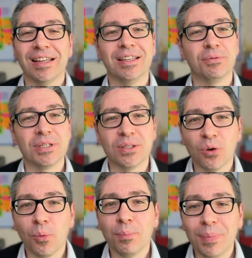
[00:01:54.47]
There is
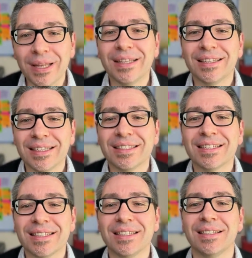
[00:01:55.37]
no built-in
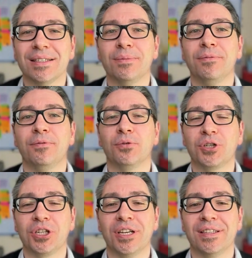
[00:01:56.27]
system for
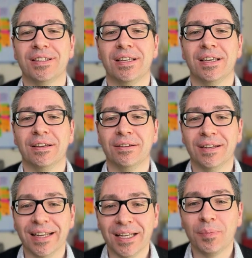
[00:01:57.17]
chasing
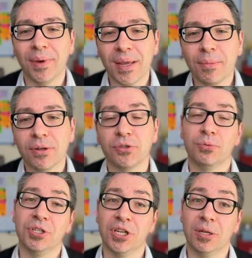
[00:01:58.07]
late payments,
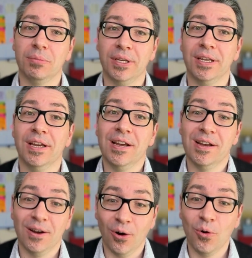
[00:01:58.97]
which can be
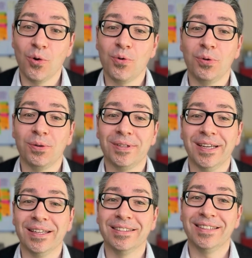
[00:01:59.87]
awkward
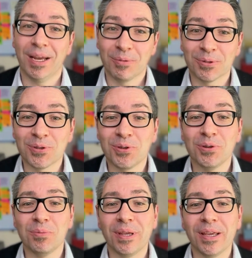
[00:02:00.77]
and
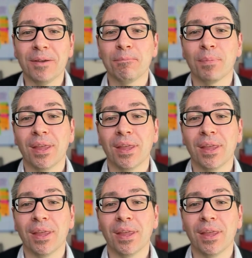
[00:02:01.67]
time-consuming.